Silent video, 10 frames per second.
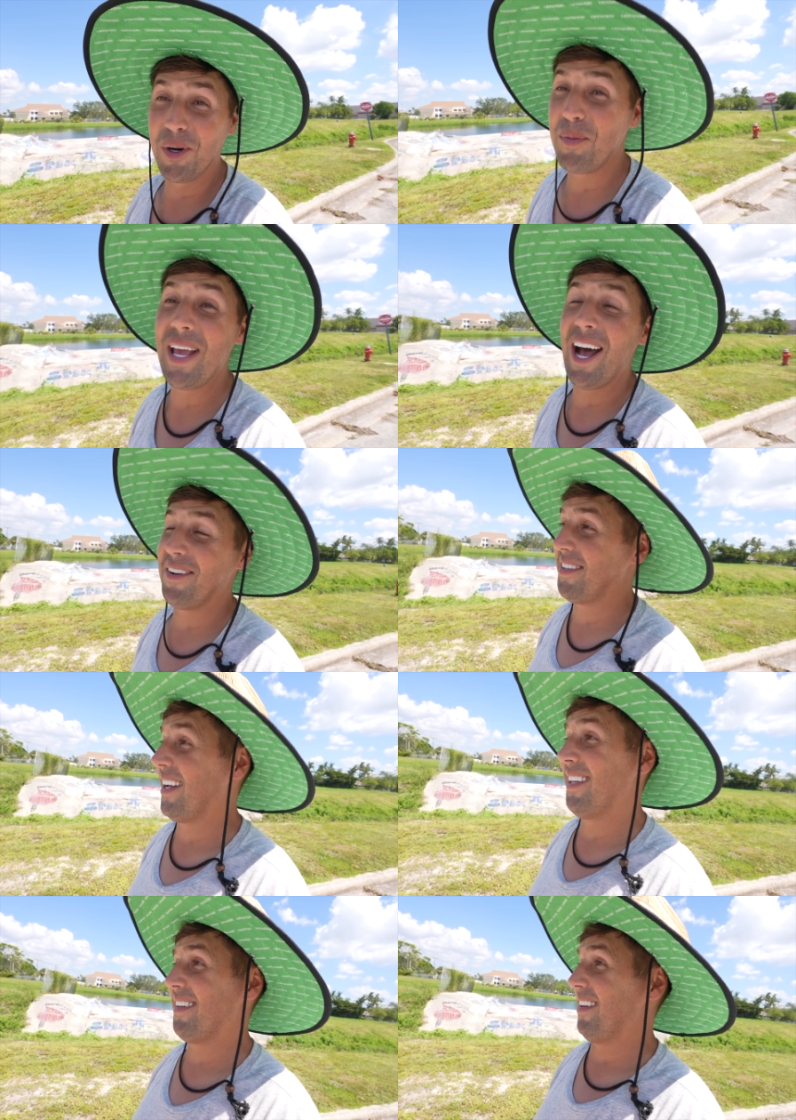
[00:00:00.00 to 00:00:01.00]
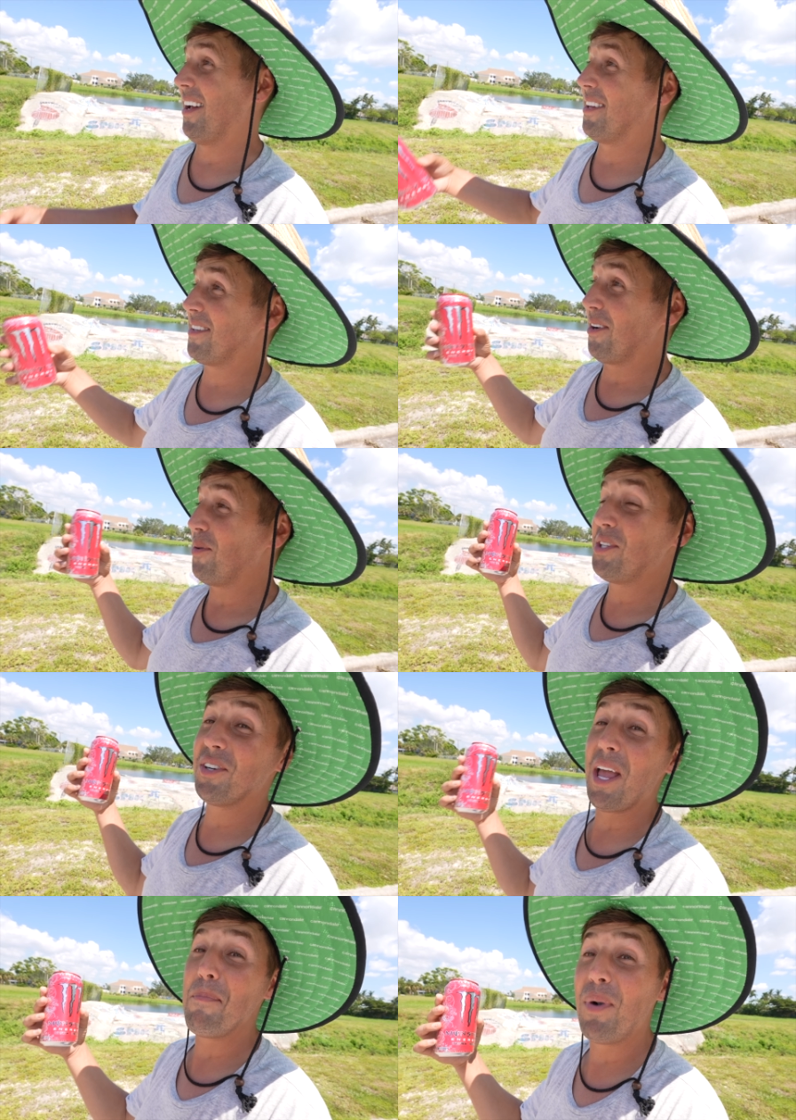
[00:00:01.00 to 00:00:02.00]
were going to be outside in the sun. So we
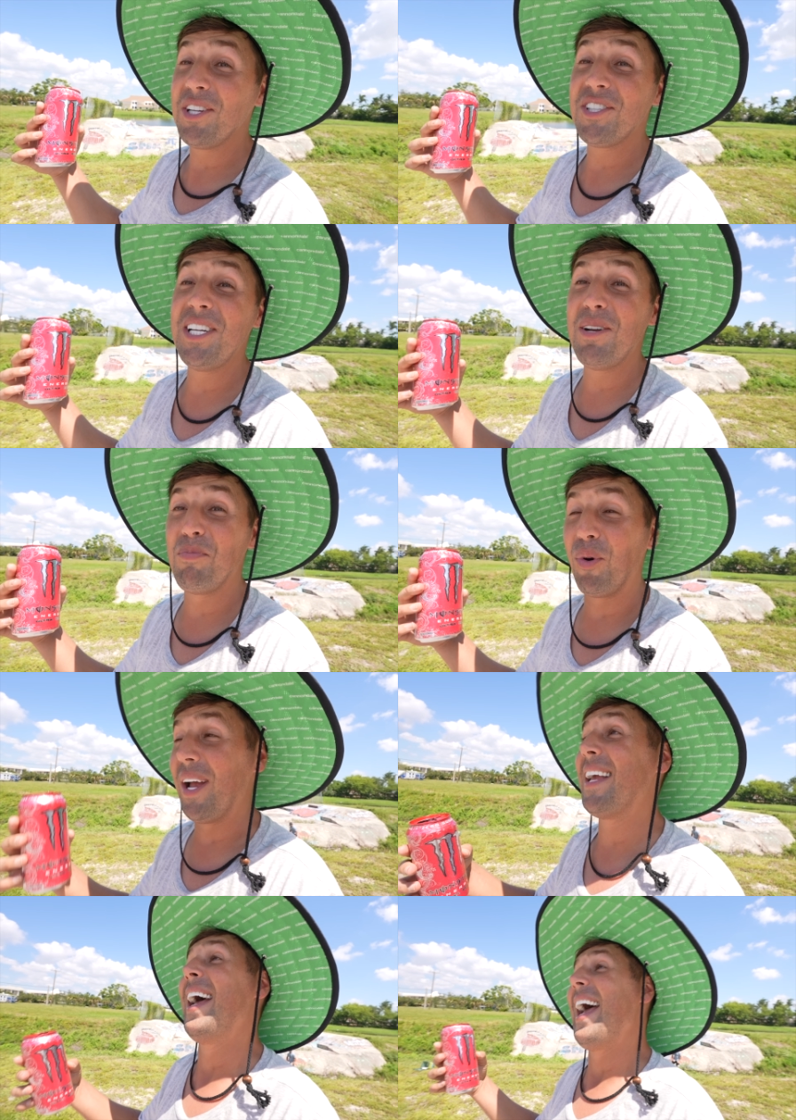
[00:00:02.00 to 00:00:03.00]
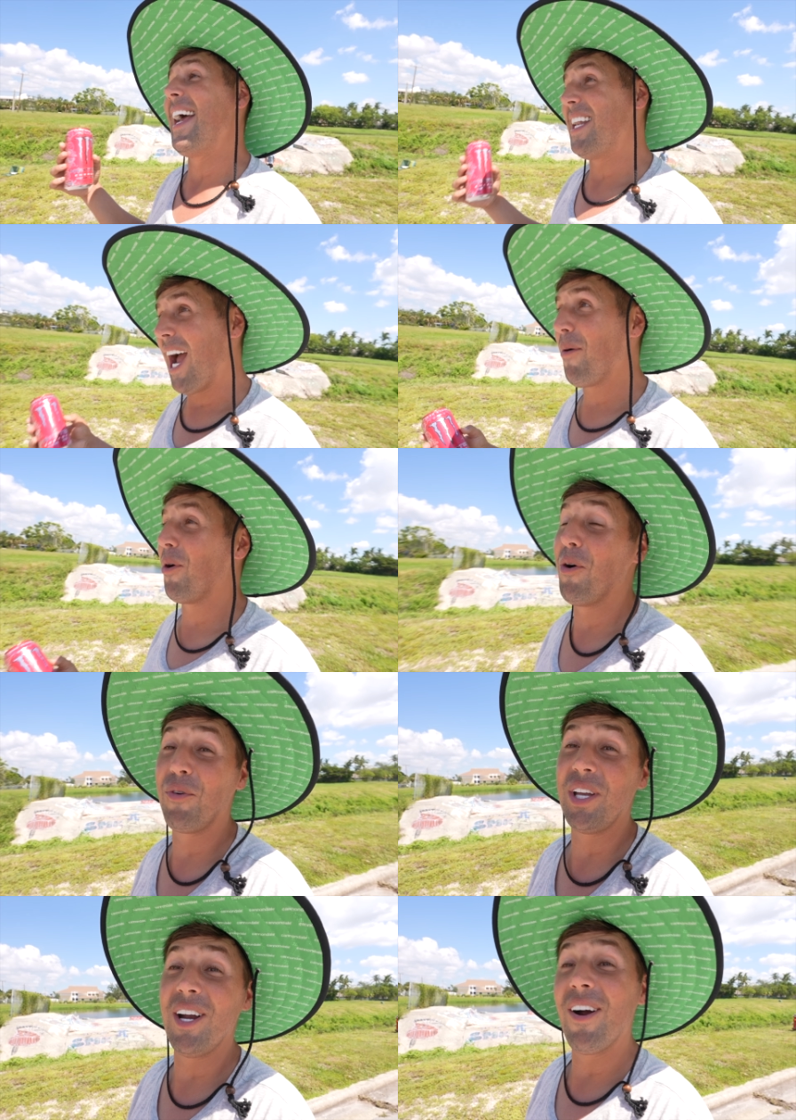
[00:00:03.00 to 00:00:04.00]
took a much needed break and now we're
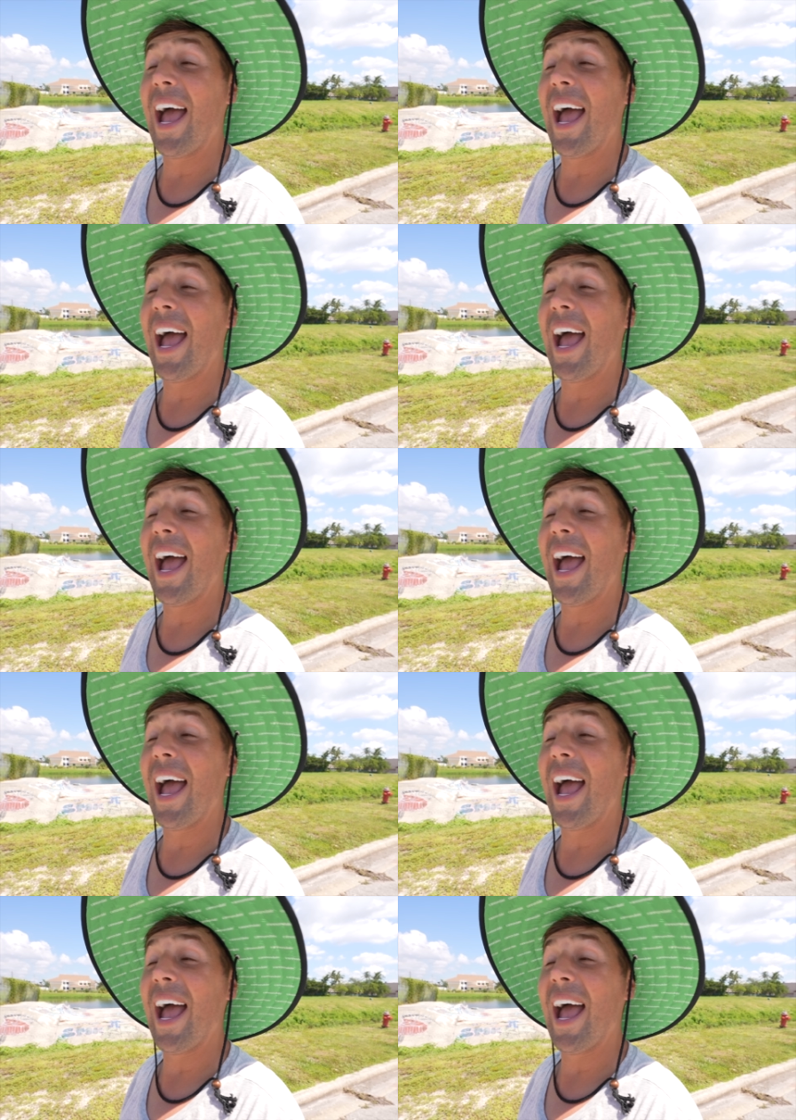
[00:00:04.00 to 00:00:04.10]
over here